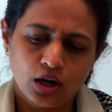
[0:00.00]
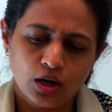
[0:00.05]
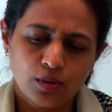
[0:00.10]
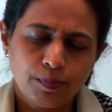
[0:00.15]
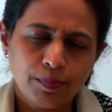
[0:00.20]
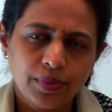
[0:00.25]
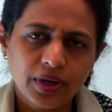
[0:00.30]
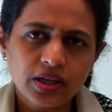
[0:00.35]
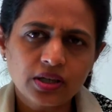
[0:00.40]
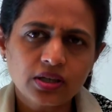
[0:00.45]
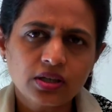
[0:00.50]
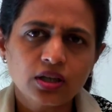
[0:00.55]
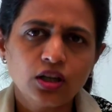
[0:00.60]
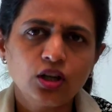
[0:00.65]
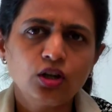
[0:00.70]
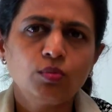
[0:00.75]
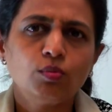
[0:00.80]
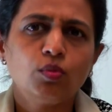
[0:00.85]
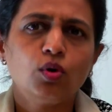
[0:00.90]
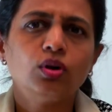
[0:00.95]
a
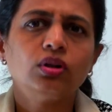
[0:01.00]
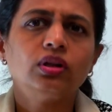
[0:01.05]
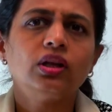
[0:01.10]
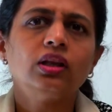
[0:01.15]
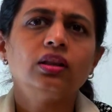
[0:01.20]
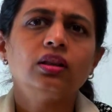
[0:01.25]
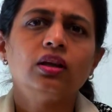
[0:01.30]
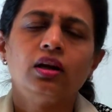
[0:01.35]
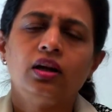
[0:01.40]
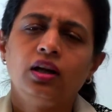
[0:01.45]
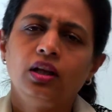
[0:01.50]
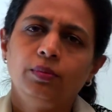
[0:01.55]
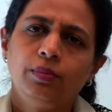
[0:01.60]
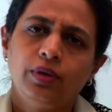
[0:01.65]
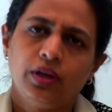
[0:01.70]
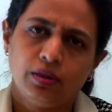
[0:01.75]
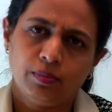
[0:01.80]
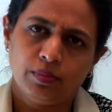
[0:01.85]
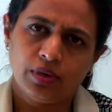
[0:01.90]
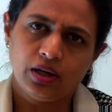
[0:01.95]
patient more than 30
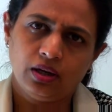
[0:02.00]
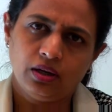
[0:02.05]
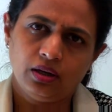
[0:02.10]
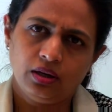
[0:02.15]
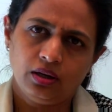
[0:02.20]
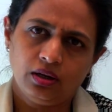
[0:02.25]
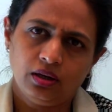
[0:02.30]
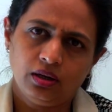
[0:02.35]
BMI